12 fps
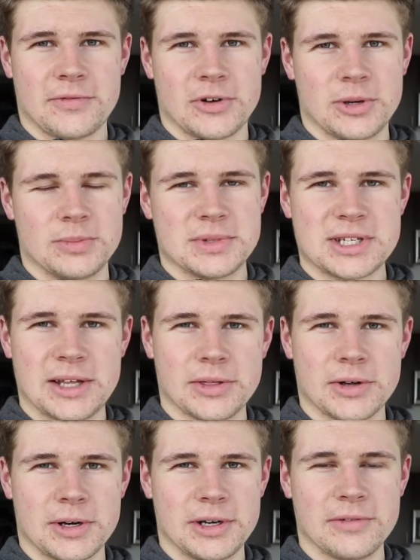from
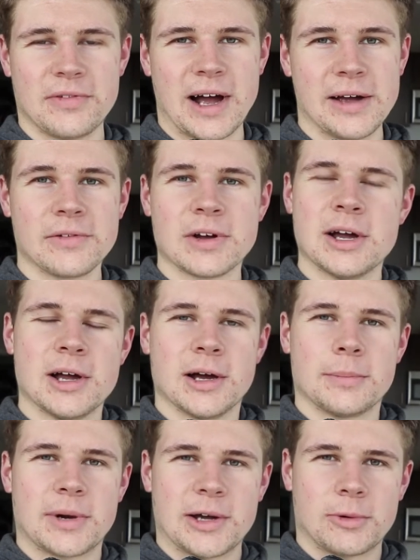10:30 to
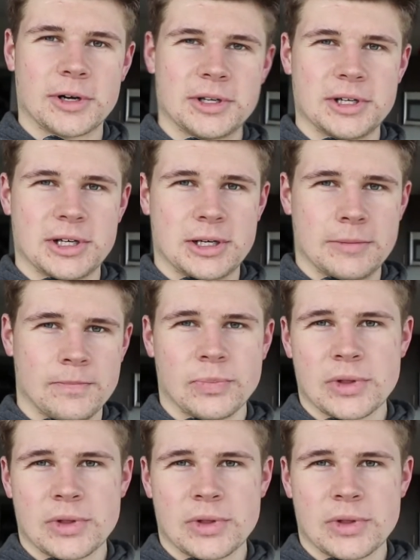5, but I wanted to